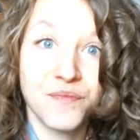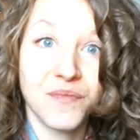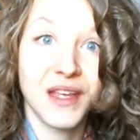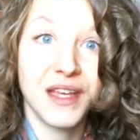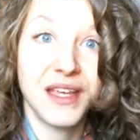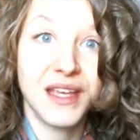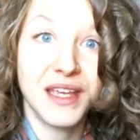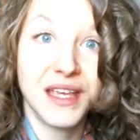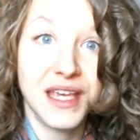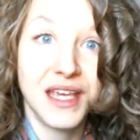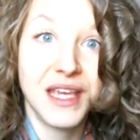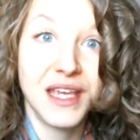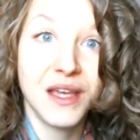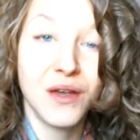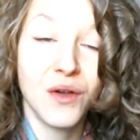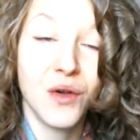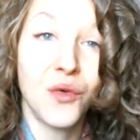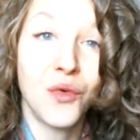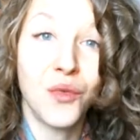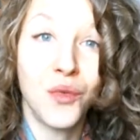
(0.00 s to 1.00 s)
he
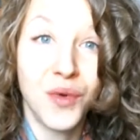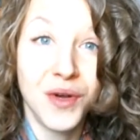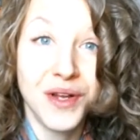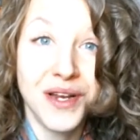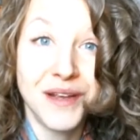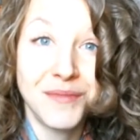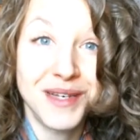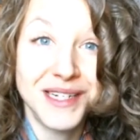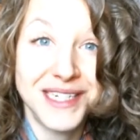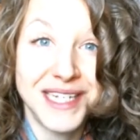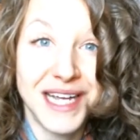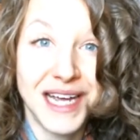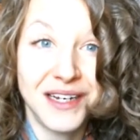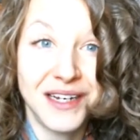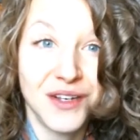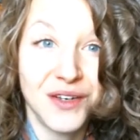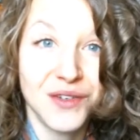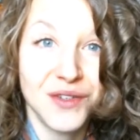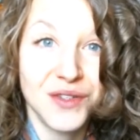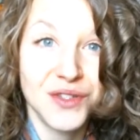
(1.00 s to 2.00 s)
would have been
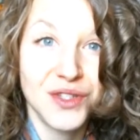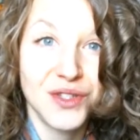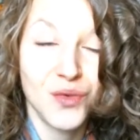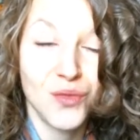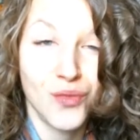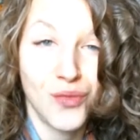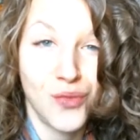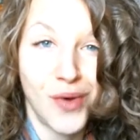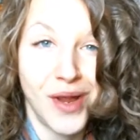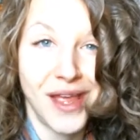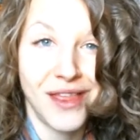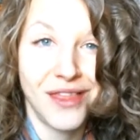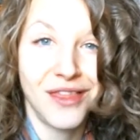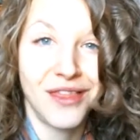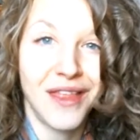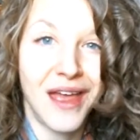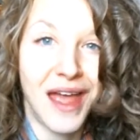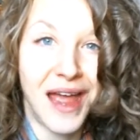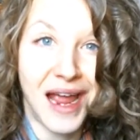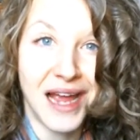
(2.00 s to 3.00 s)
diagnosed with
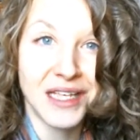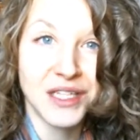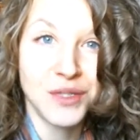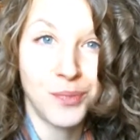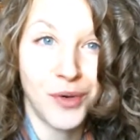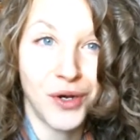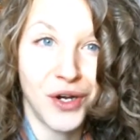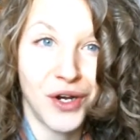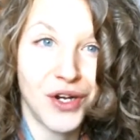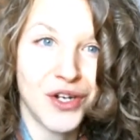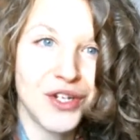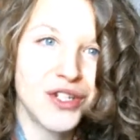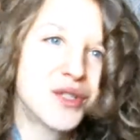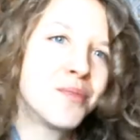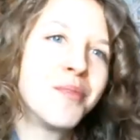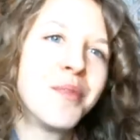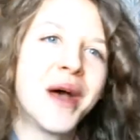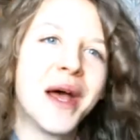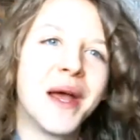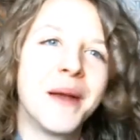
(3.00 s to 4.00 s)
Asperger's,
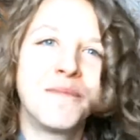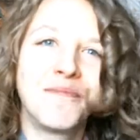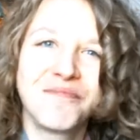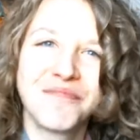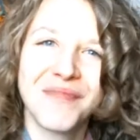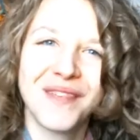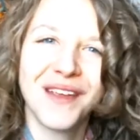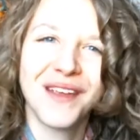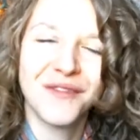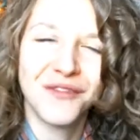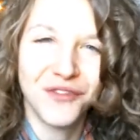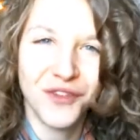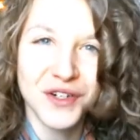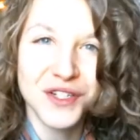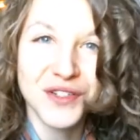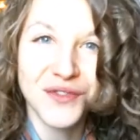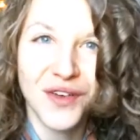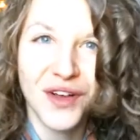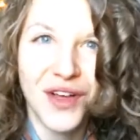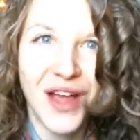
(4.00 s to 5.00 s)
but
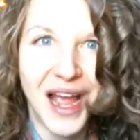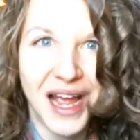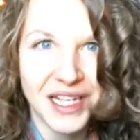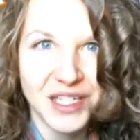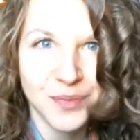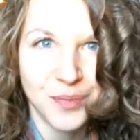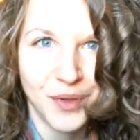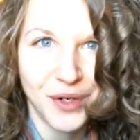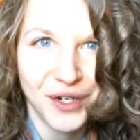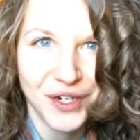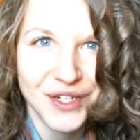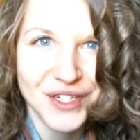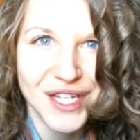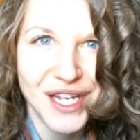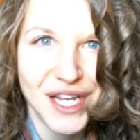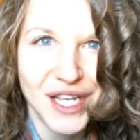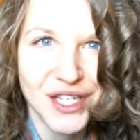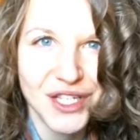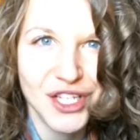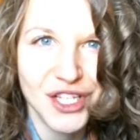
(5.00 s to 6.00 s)
First of all, Asperger's
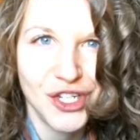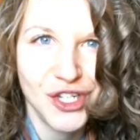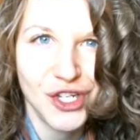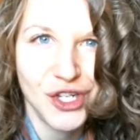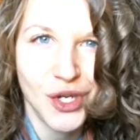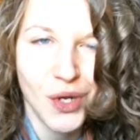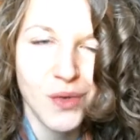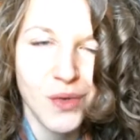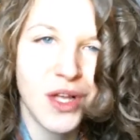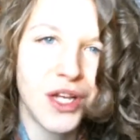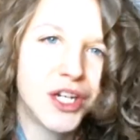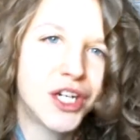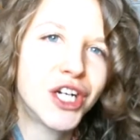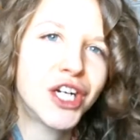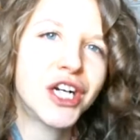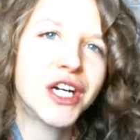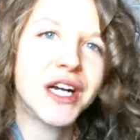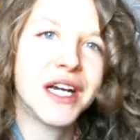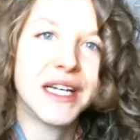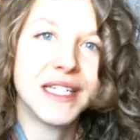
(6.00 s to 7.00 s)
is no
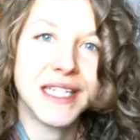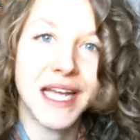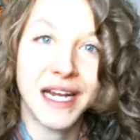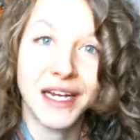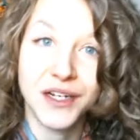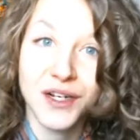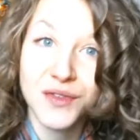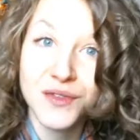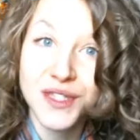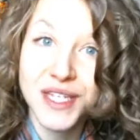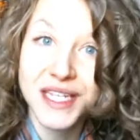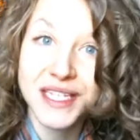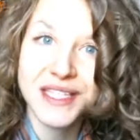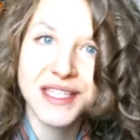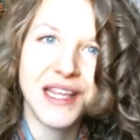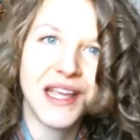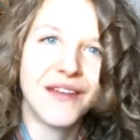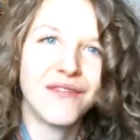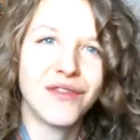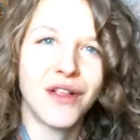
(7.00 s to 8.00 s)
longer a diagnosis.
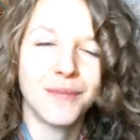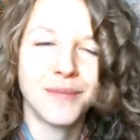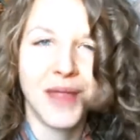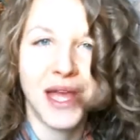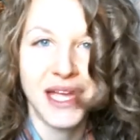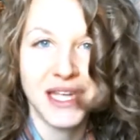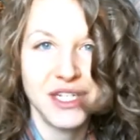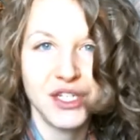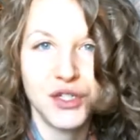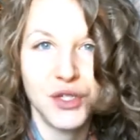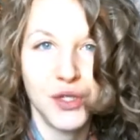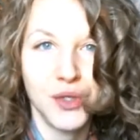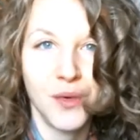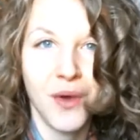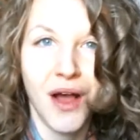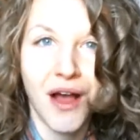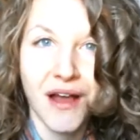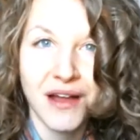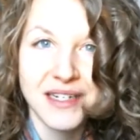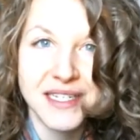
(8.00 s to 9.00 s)
They have lumped that into
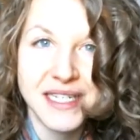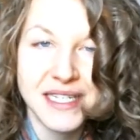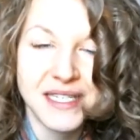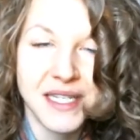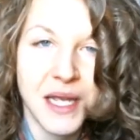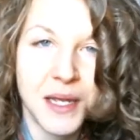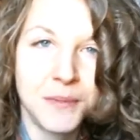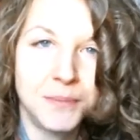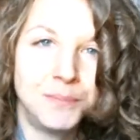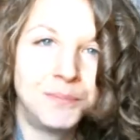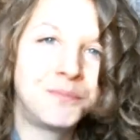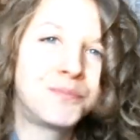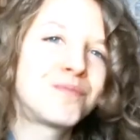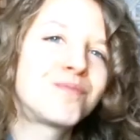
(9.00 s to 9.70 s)
autism.